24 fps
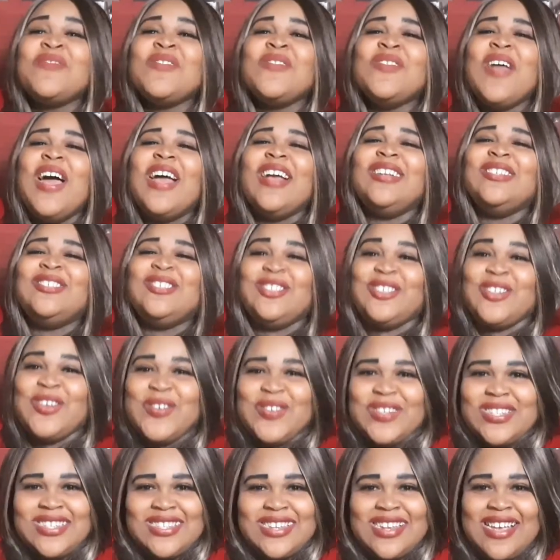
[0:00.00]
Like
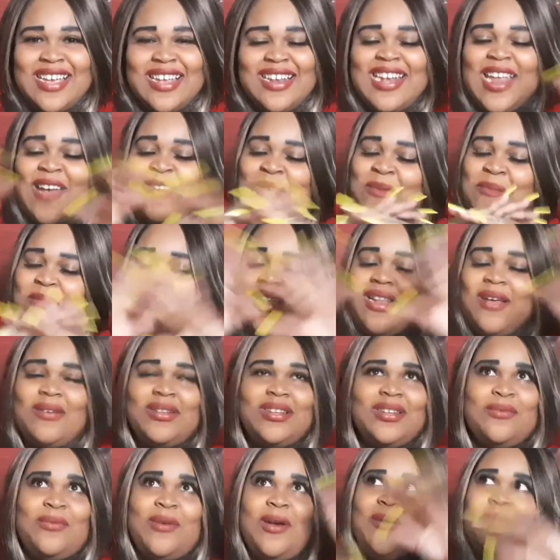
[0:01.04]
juicy. Never mind. That was
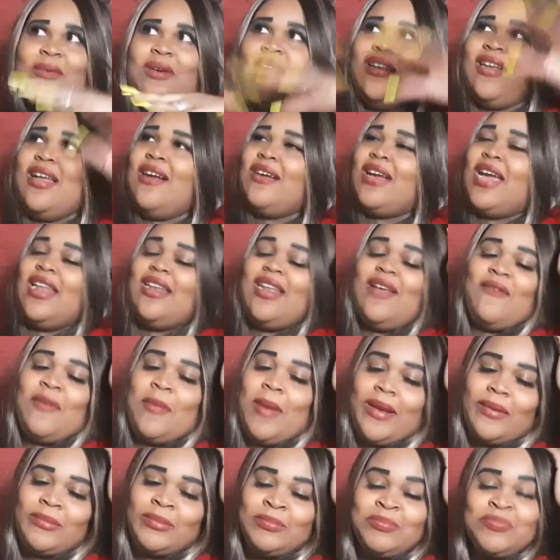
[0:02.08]
the wrong way. Okay, never
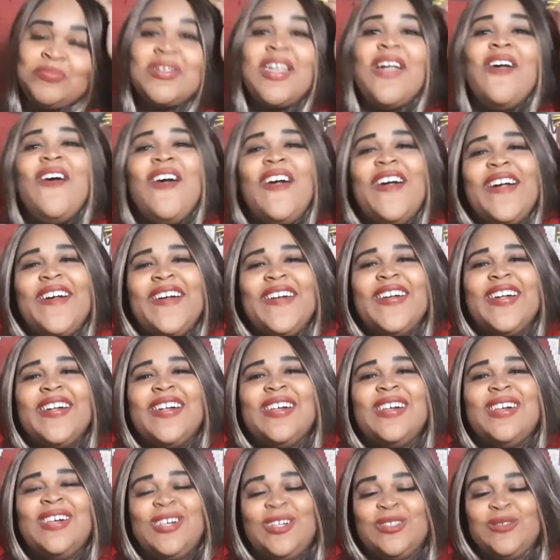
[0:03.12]

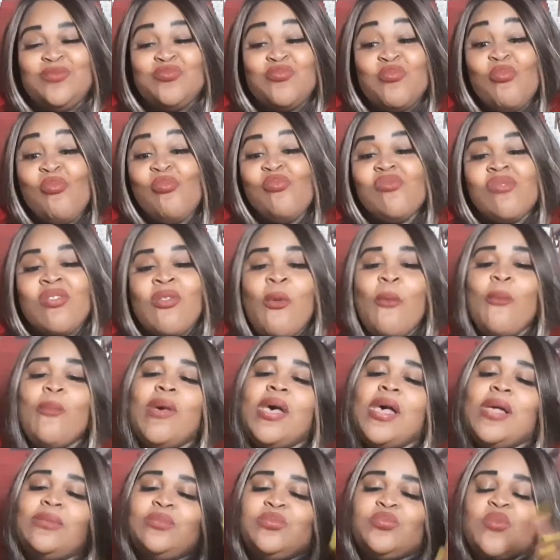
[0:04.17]
mind.
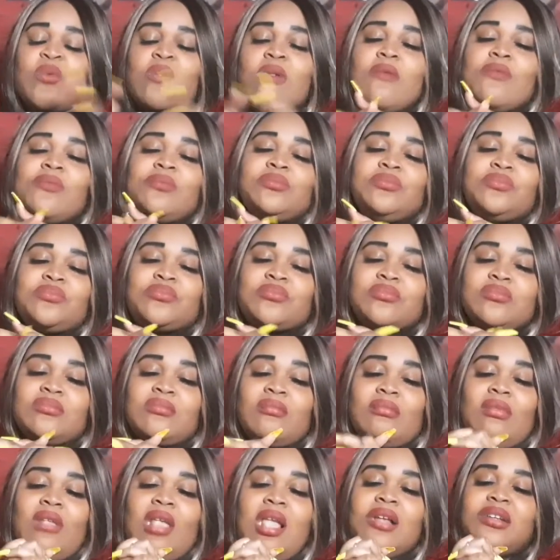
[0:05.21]
But
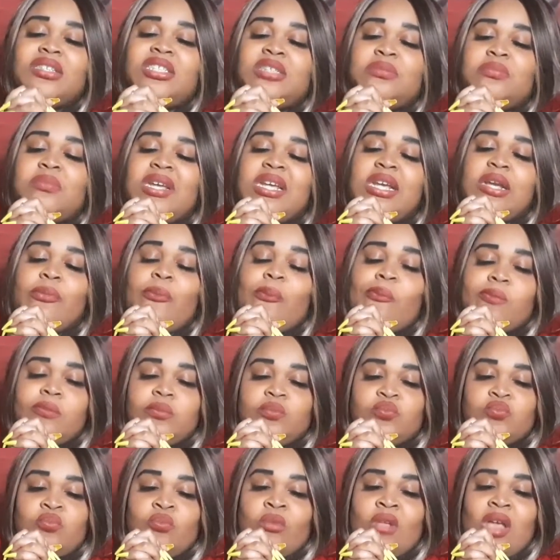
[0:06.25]
to me,
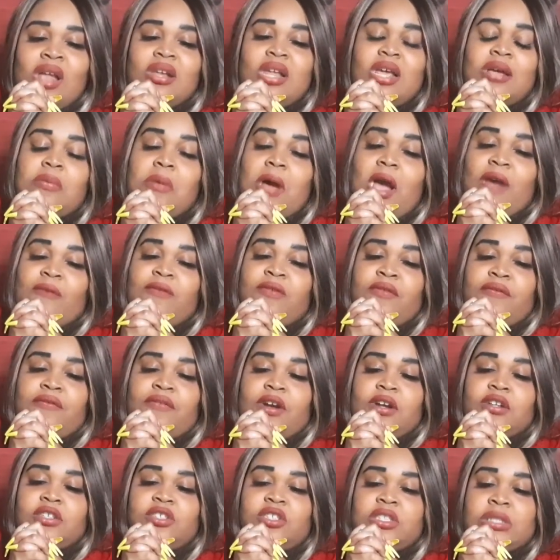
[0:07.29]
they probably for
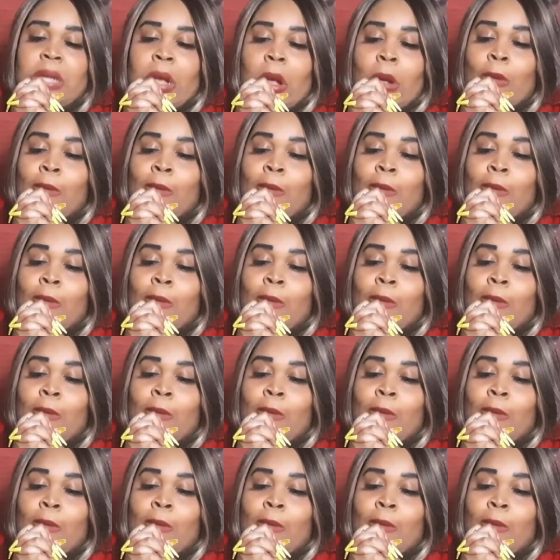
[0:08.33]
first.